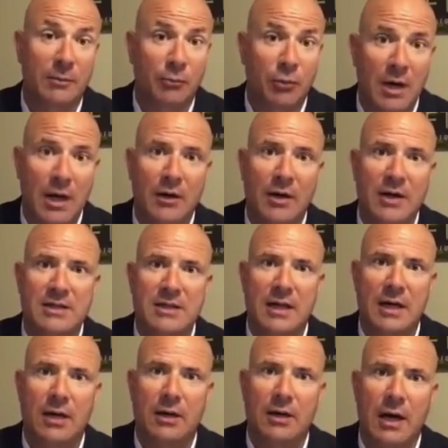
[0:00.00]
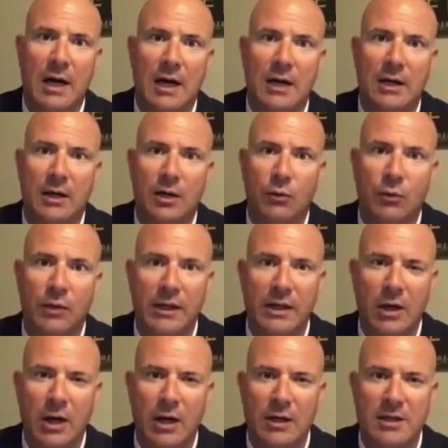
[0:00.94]
The progress there really
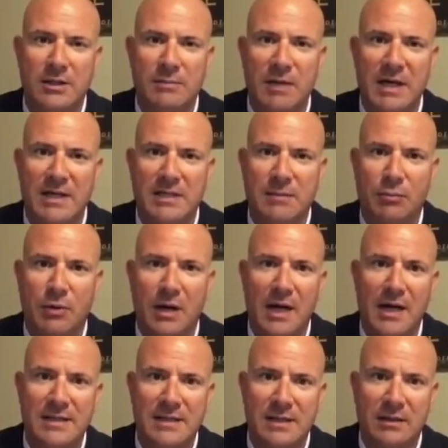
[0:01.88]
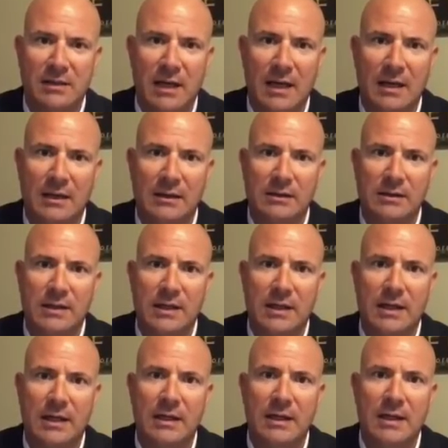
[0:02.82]
caught us by surprise, and you
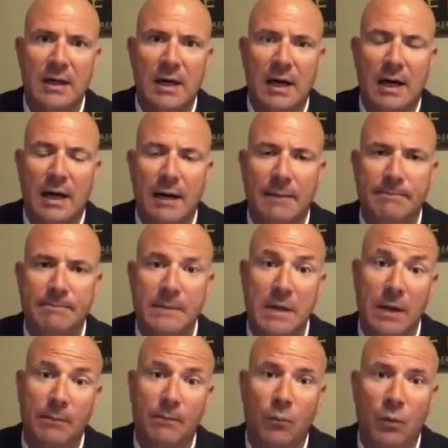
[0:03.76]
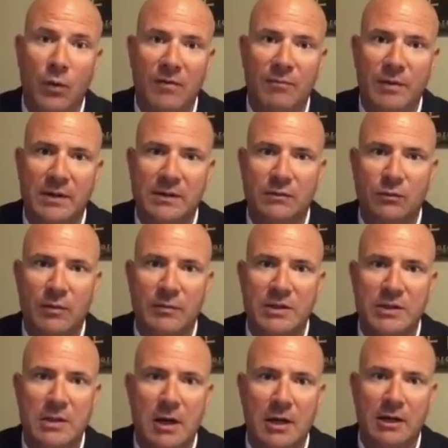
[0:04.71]
know, we've
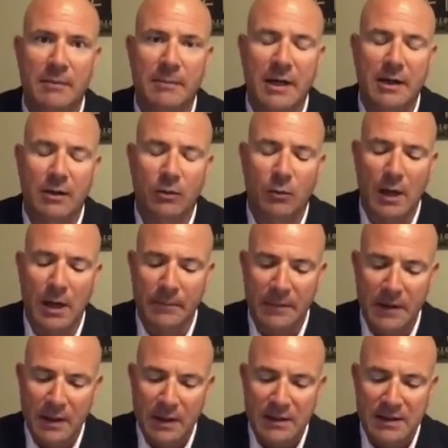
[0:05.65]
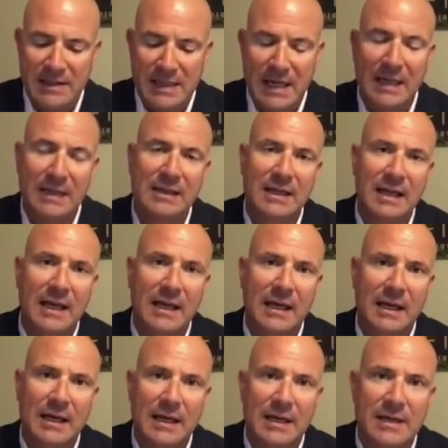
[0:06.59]
been talking about it a while. The second
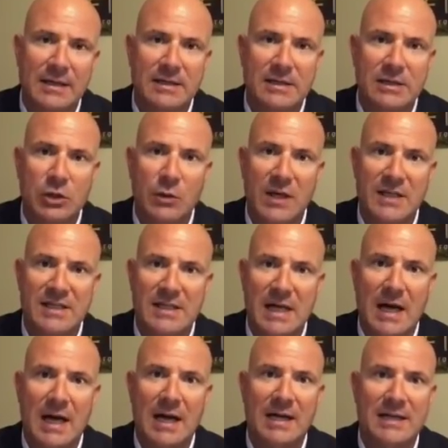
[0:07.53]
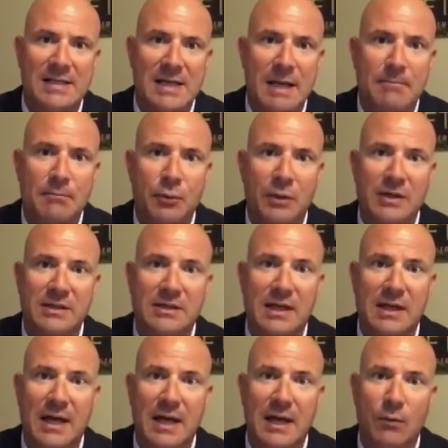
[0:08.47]
thing is US ISM print
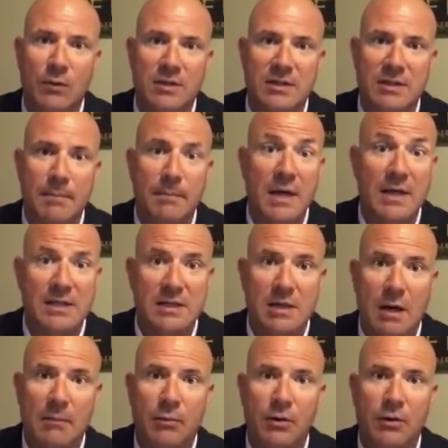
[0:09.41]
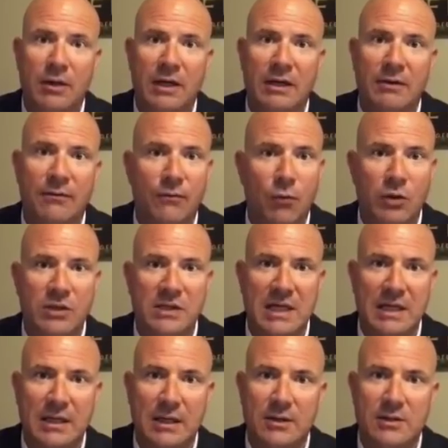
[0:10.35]
today was the best number in
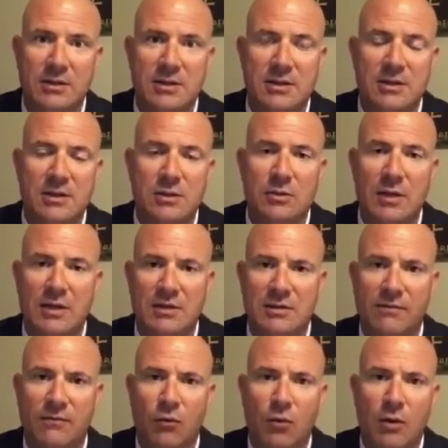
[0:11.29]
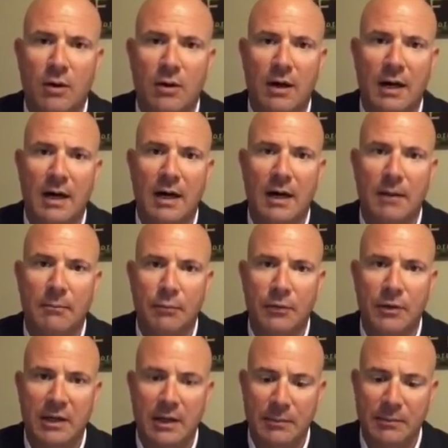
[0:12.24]
14 years since 2004,
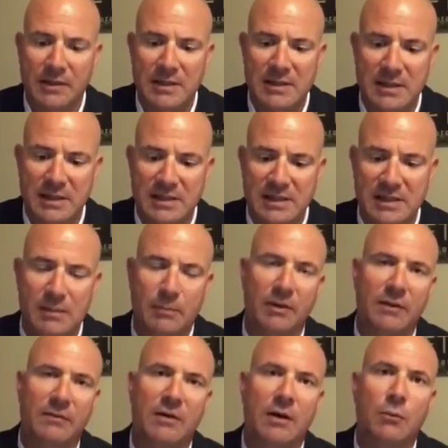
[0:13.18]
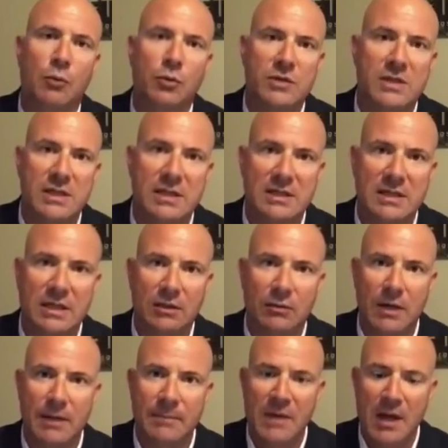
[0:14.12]
printed up in the 60s. I believe the number was 63.